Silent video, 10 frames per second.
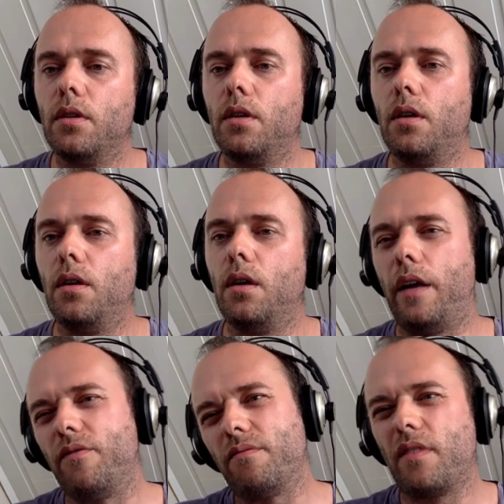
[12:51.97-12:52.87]
uh,
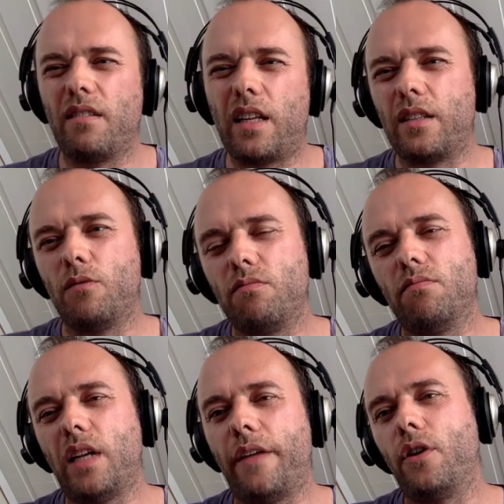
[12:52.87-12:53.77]
and and
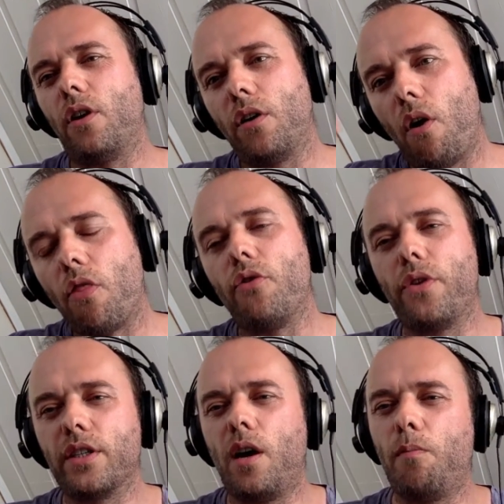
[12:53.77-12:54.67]
and there are
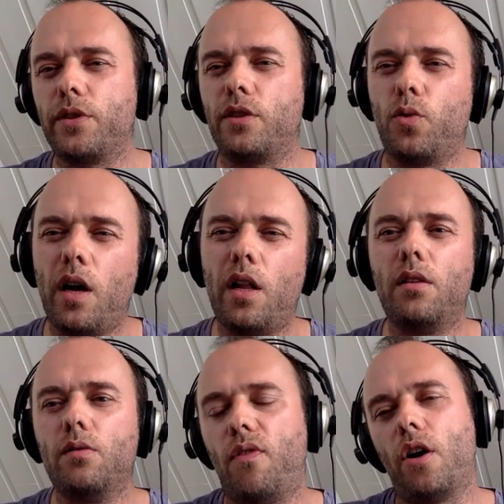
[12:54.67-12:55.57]
other examples as well.